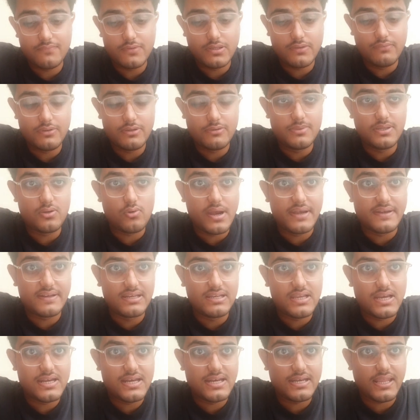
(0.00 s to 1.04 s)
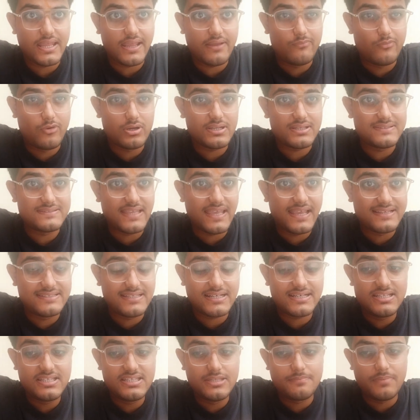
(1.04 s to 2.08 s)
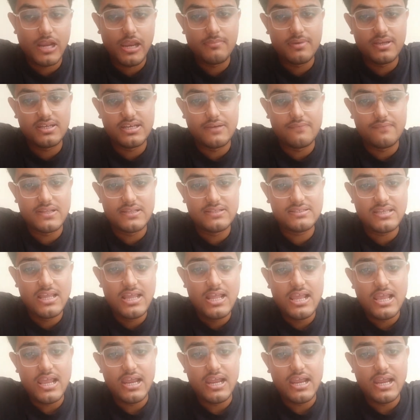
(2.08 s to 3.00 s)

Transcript: we will be quite clear that what is exactly the primary evidence,